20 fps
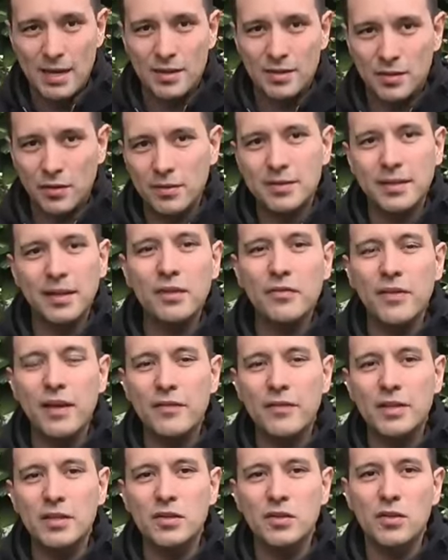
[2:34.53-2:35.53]
So instead of
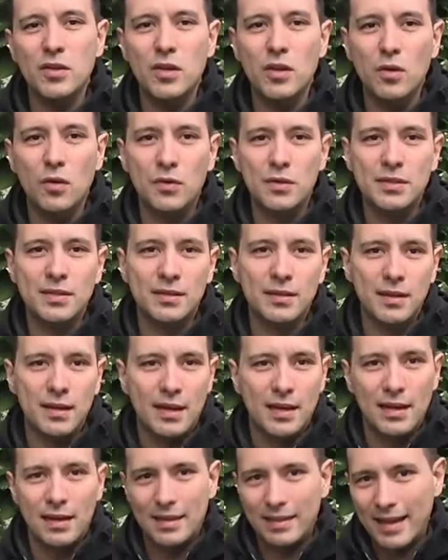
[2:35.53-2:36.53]
having to use
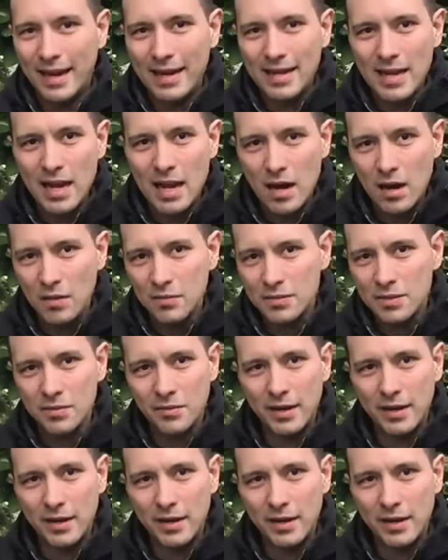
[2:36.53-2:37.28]
lighthouses